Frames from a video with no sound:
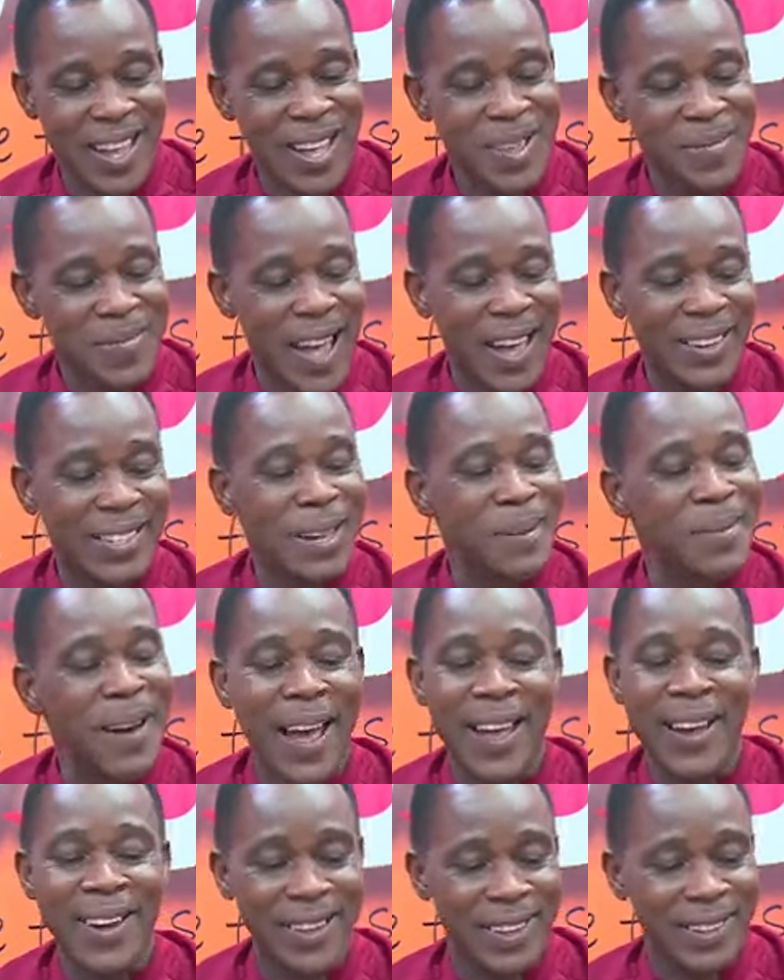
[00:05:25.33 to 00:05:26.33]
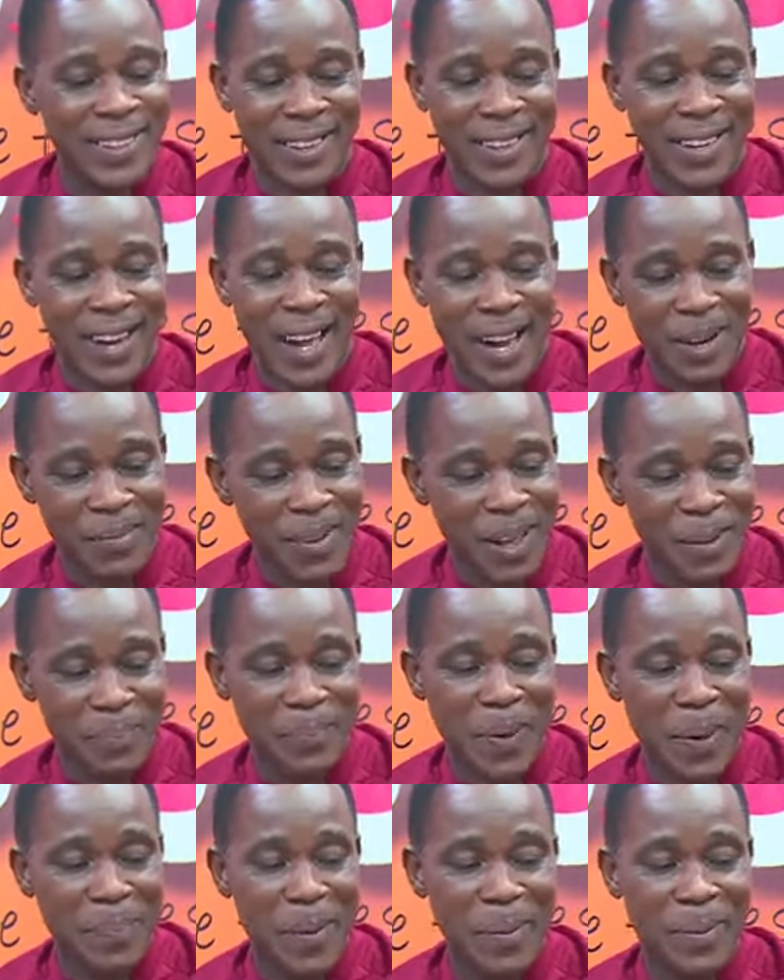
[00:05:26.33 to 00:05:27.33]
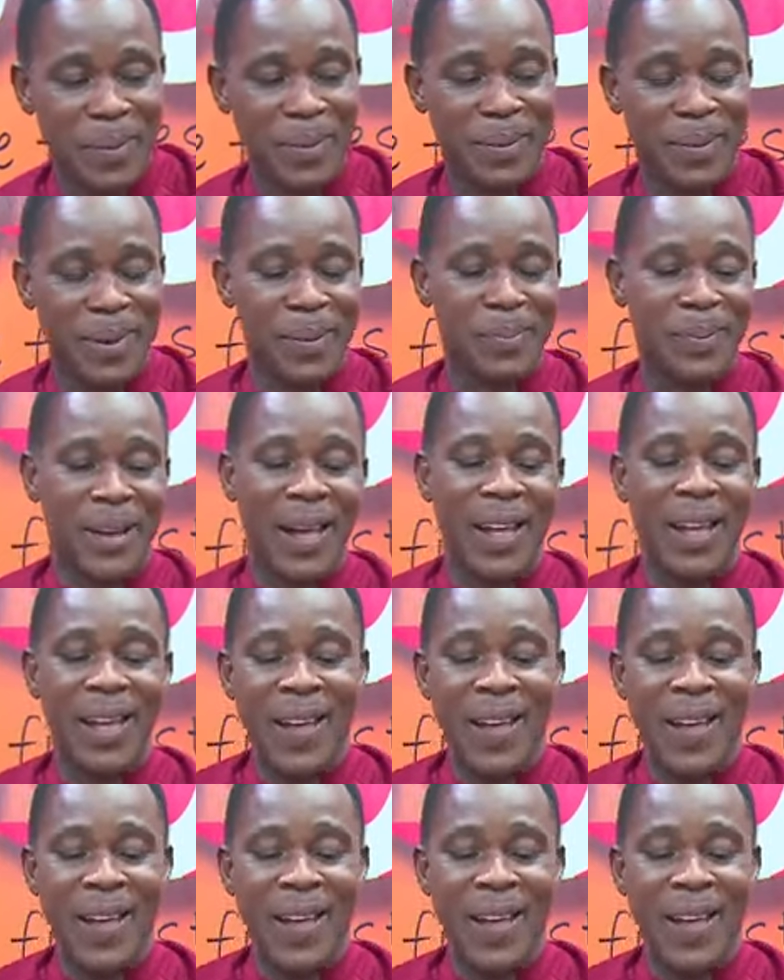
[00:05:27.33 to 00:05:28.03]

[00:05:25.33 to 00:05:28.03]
I critical. Papa.